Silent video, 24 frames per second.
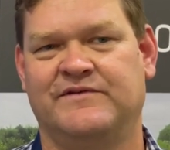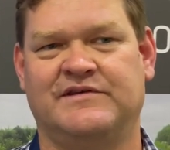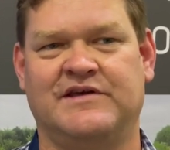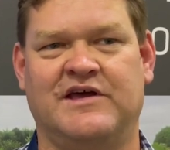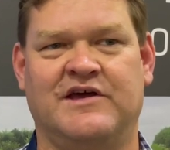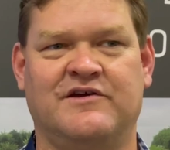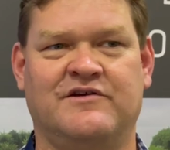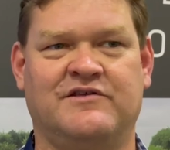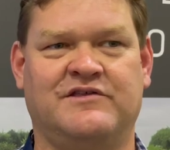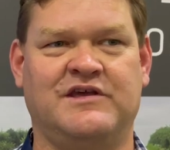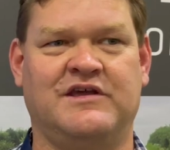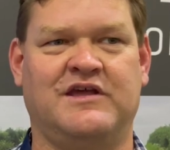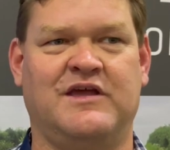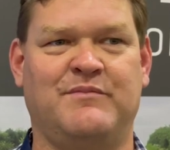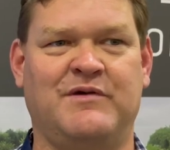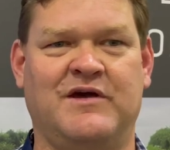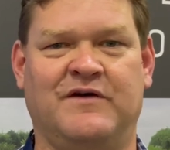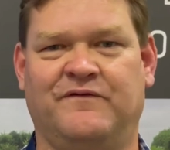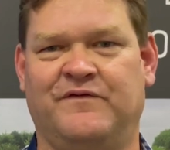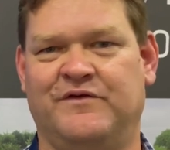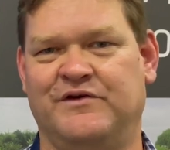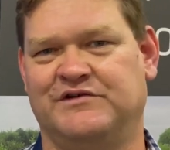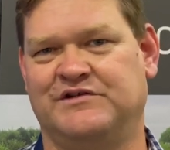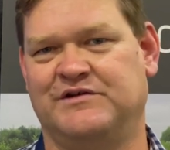So thinking
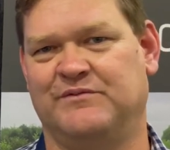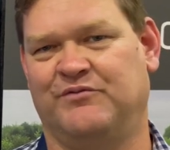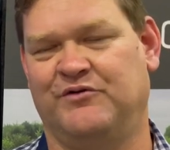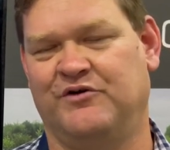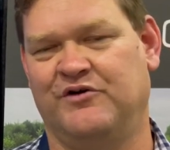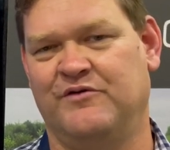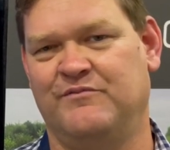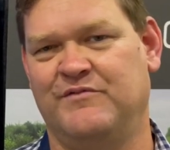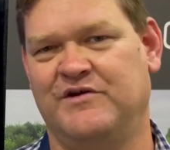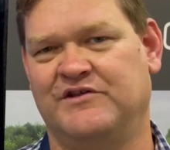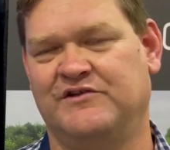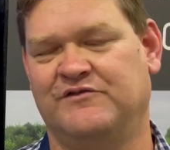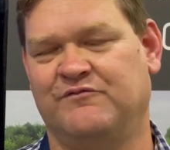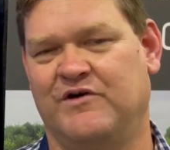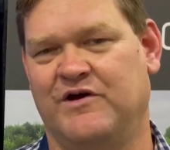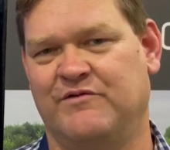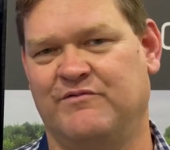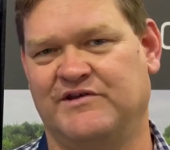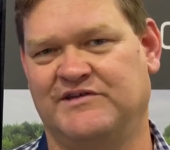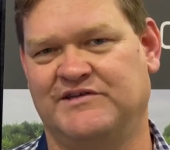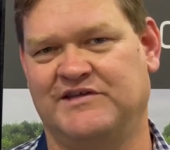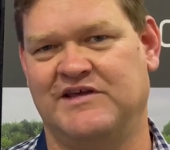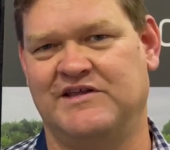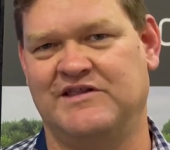about first deployments, where
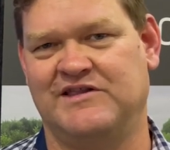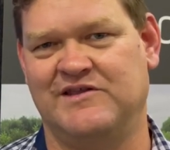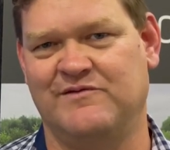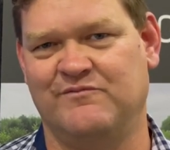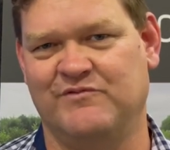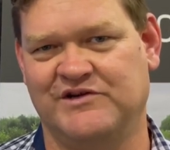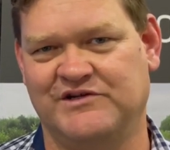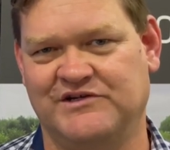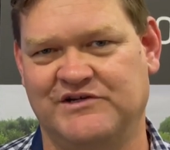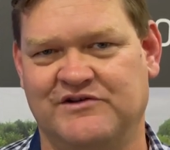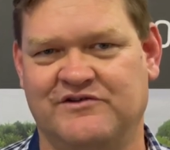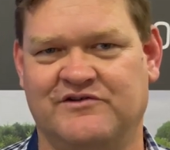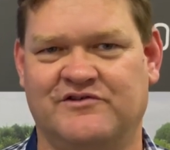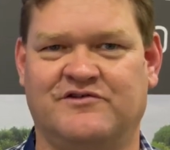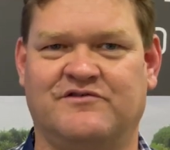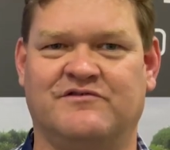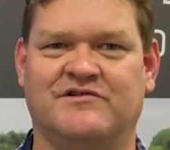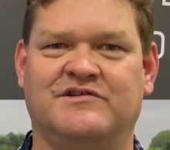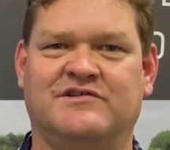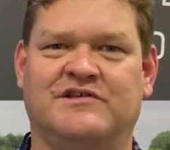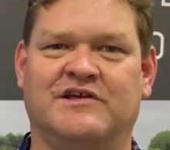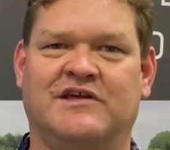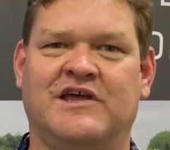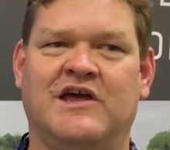we send them, which
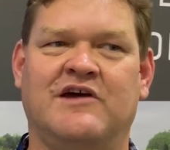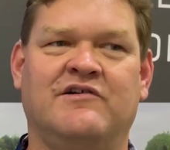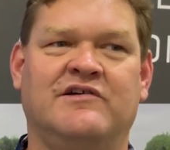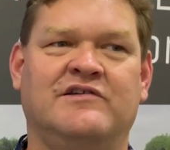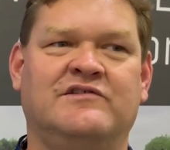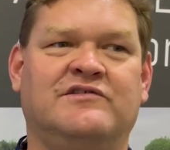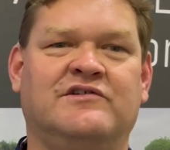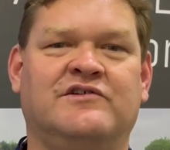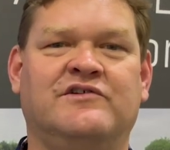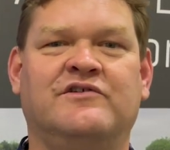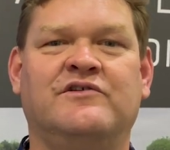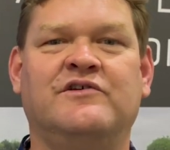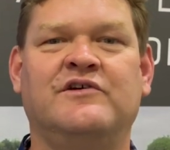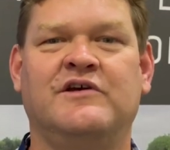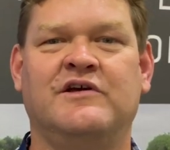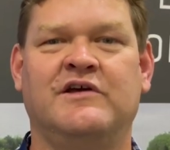industries they go into,